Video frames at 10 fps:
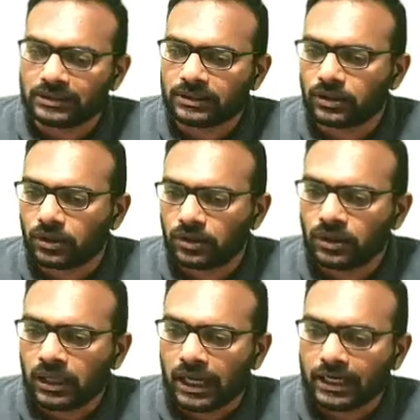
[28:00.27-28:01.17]
0,
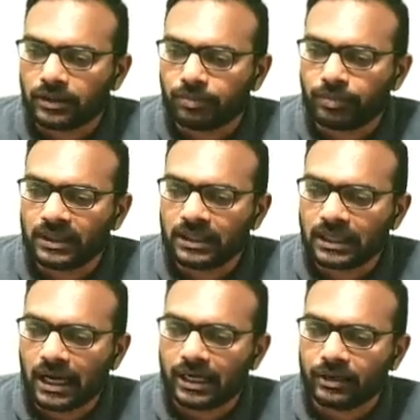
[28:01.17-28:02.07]
and
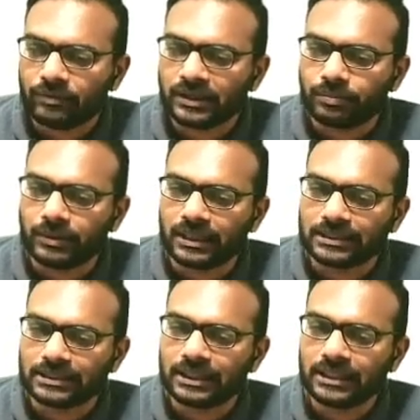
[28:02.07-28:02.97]
pi with
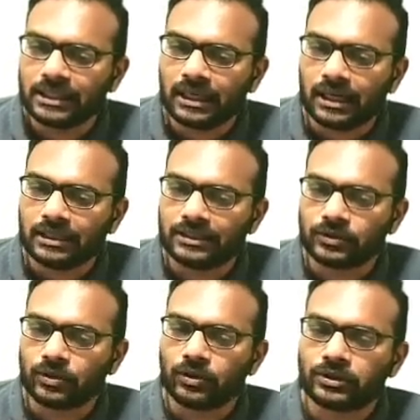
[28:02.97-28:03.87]
pj is
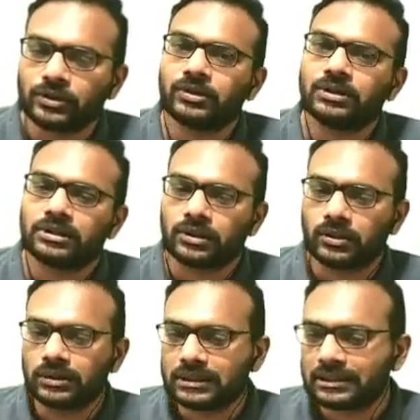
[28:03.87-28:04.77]
also 0.
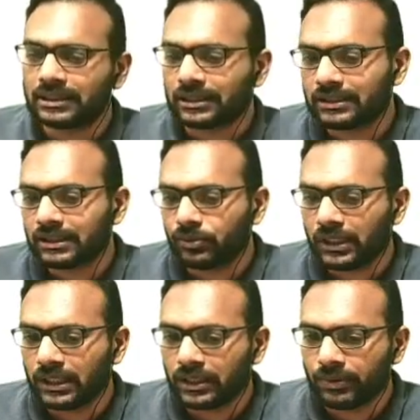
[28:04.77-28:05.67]
This is the result we will
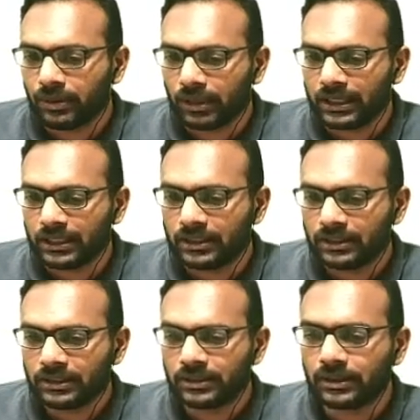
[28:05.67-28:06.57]
keep in mind.
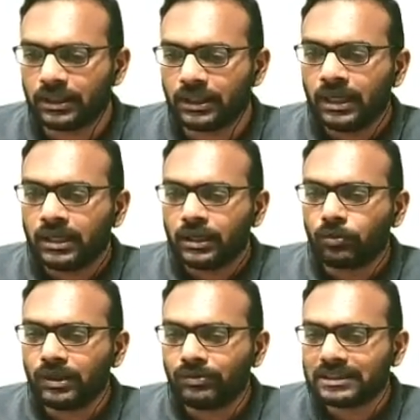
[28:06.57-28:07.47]
Okay. Now,
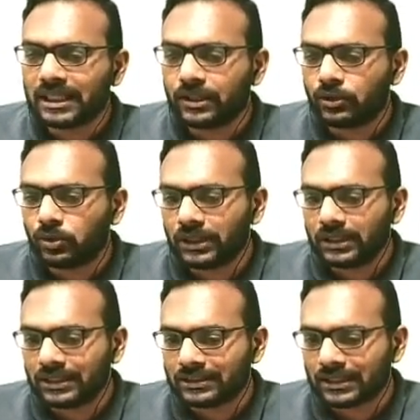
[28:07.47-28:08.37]
when we start doing
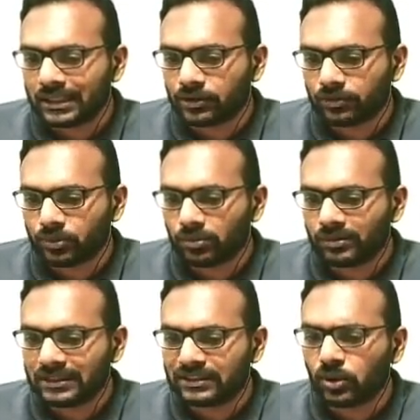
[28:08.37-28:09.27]
these kinds of problems,
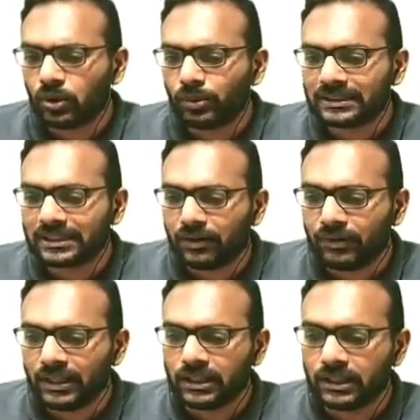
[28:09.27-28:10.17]
it's always
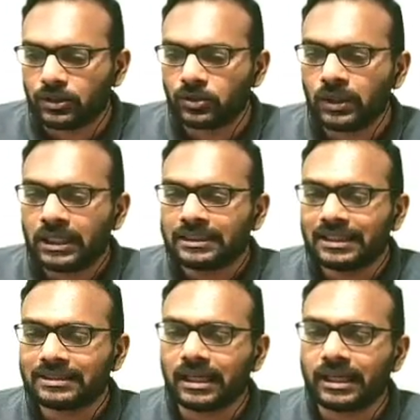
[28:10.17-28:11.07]
convenient to
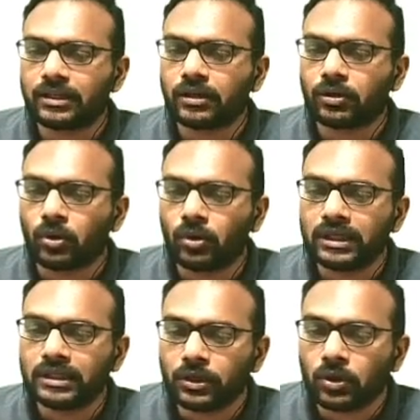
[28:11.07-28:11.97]
just write down only
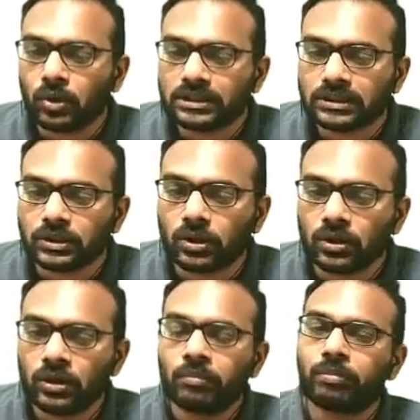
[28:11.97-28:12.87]
the
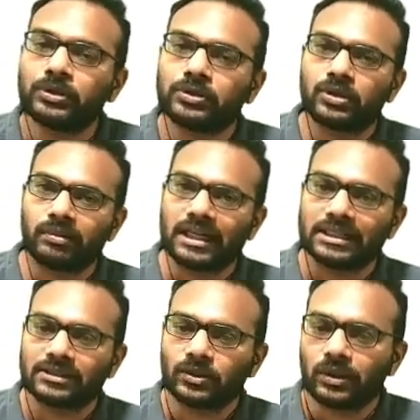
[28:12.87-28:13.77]
non-zero Poisson
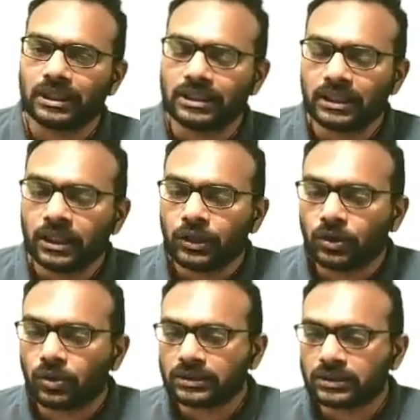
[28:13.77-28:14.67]
brackets, only the
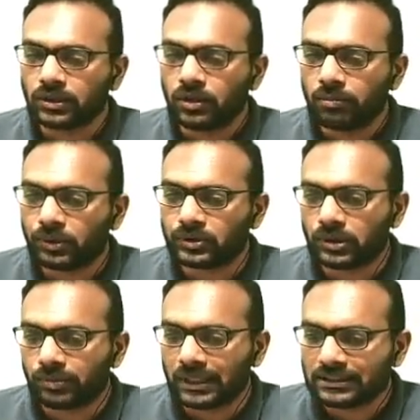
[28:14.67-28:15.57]
non-zero Poisson
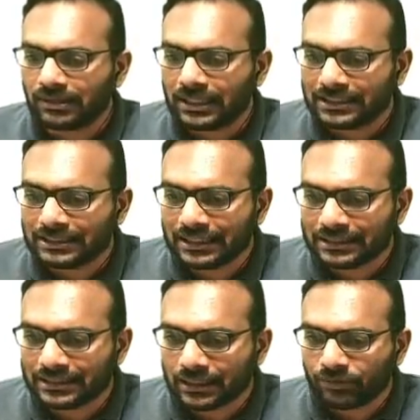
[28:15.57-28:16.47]
brackets. So let's just
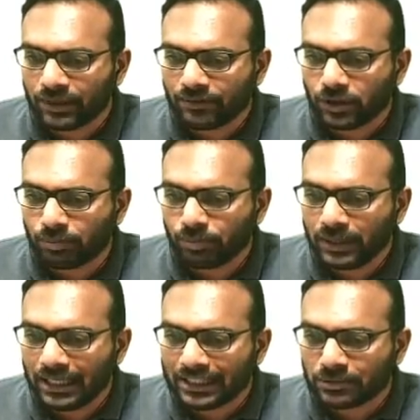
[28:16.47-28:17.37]
check. We have got
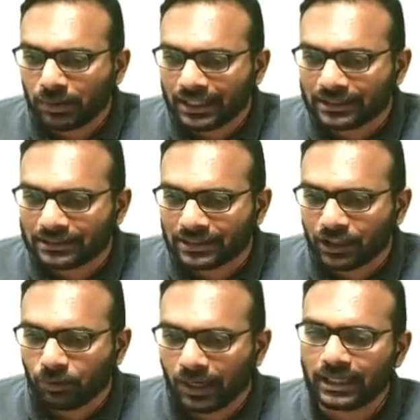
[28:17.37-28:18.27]
px minus
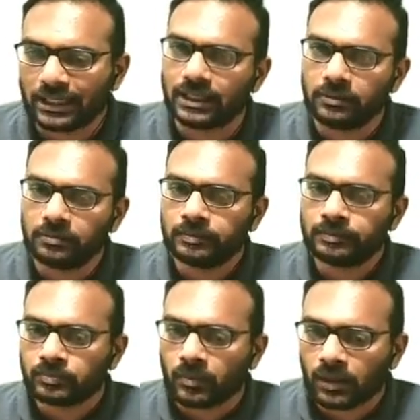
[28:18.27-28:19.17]
3y here,
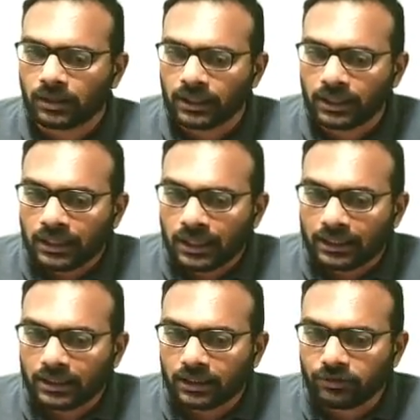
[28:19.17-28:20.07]
okay, and
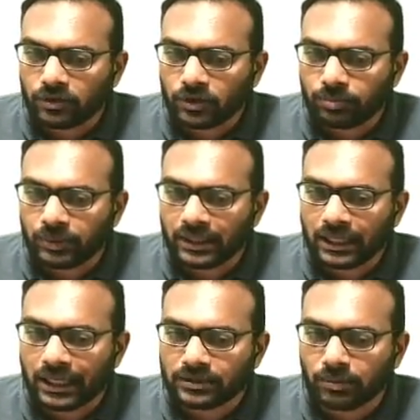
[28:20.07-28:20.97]
here we got
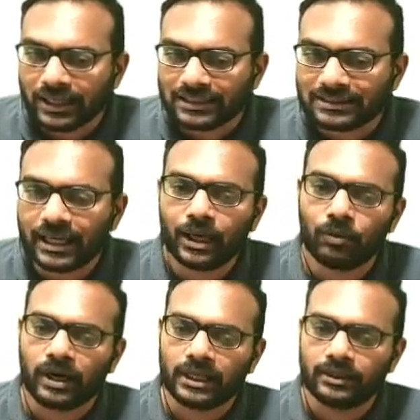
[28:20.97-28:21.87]
px minus
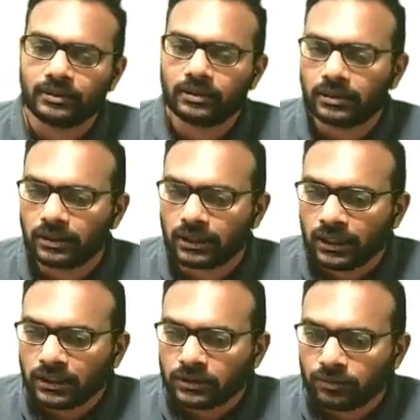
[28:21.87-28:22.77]
ay. Right.
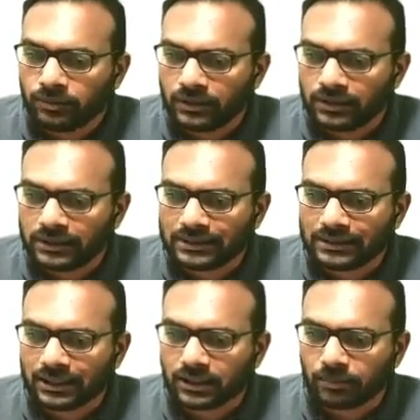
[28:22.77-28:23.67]
So we just
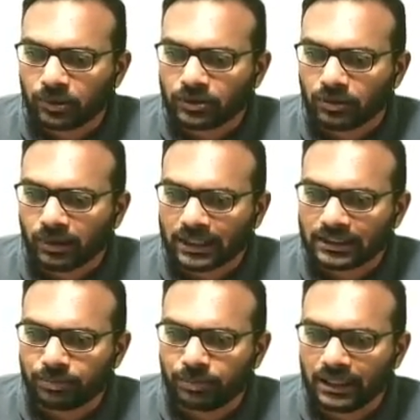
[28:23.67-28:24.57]
check the Poisson brackets.
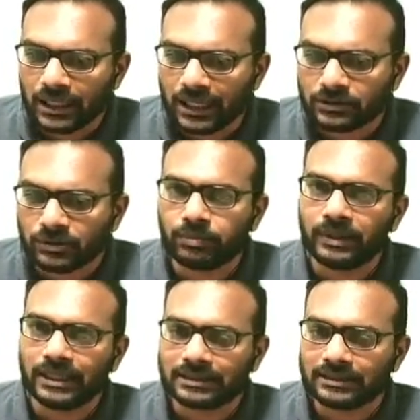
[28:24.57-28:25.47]
Px with
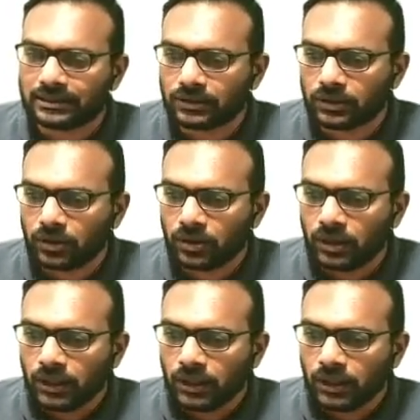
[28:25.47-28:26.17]
px is 0.